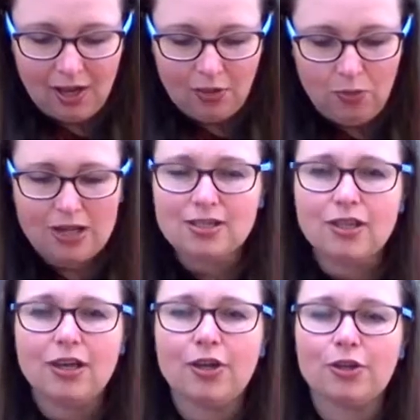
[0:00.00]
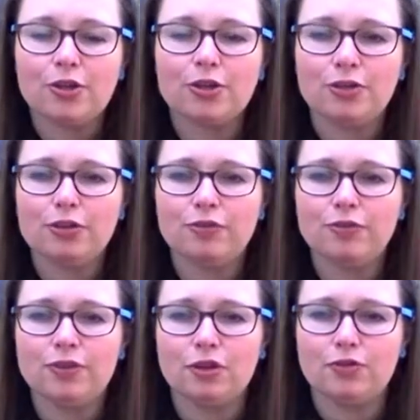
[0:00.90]
whilst the
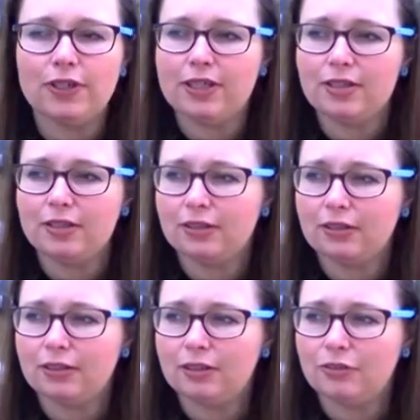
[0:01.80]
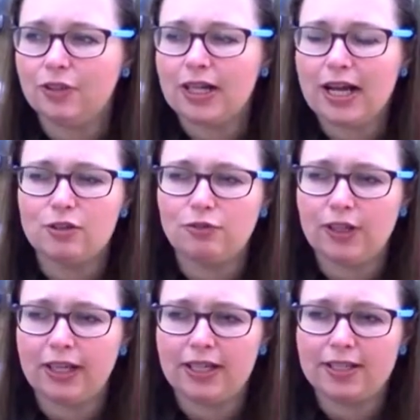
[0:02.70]
sort of fleece and the field guarded
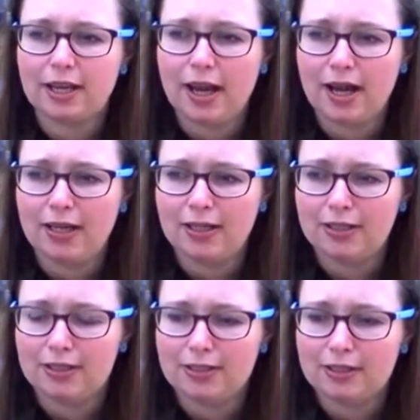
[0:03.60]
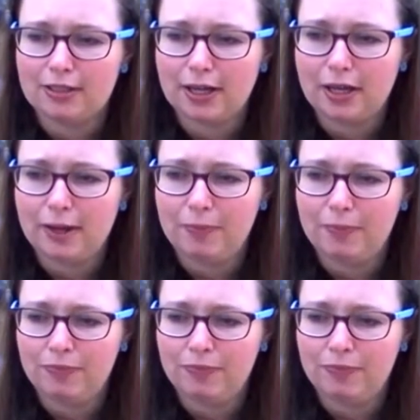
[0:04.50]
fleece and a